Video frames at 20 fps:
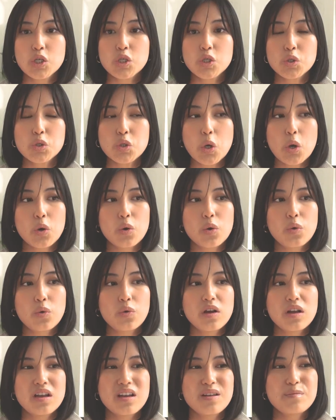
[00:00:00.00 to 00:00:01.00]

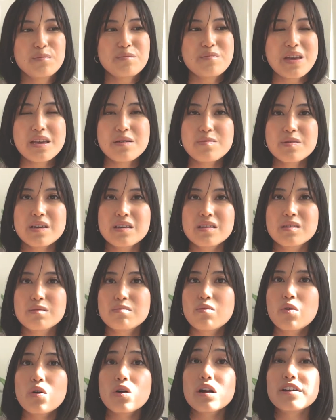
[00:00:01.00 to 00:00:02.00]
So maybe the
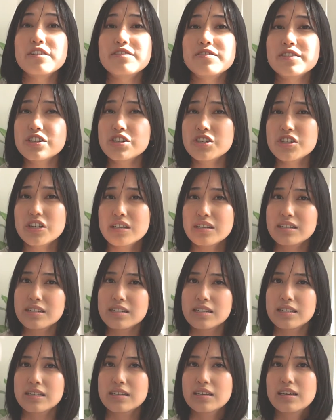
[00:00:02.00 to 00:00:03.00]
more
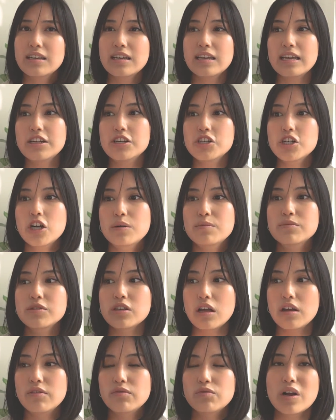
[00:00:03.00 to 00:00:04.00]
efficient in terms
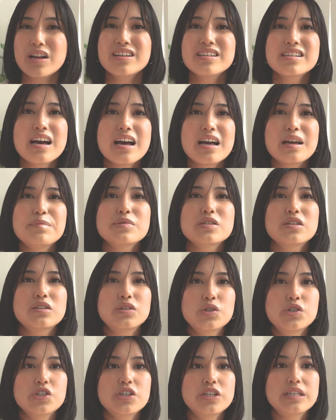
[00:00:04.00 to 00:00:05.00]
of runtime
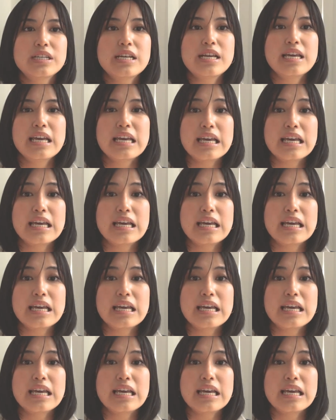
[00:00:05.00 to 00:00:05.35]
solution